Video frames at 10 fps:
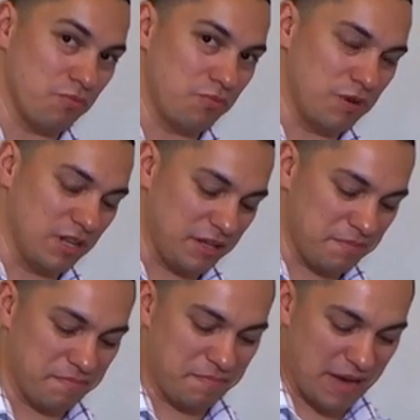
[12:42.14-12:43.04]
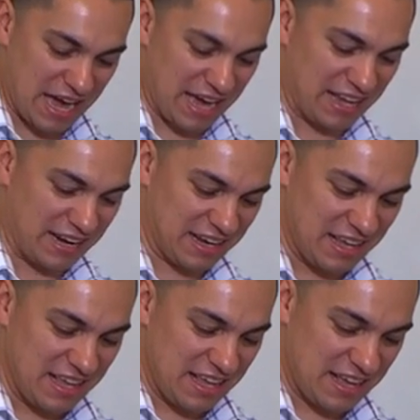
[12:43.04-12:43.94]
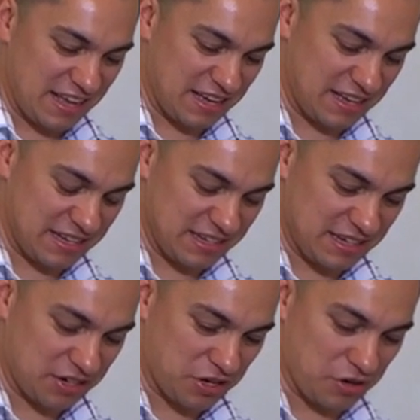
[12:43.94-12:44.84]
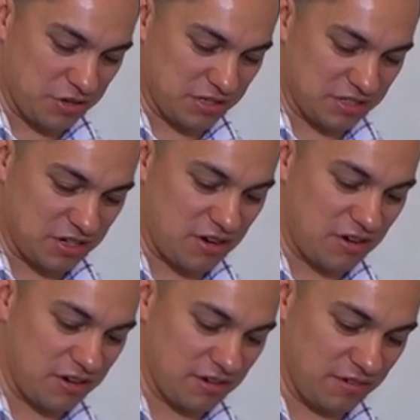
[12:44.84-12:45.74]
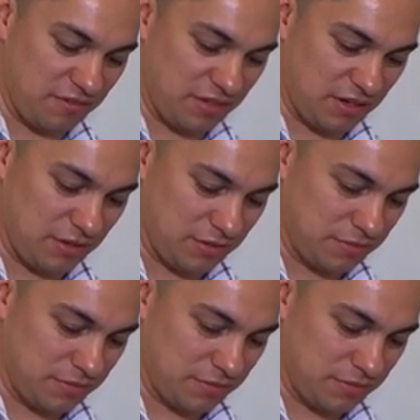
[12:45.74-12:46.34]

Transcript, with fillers: really bad uh, occurrence on video.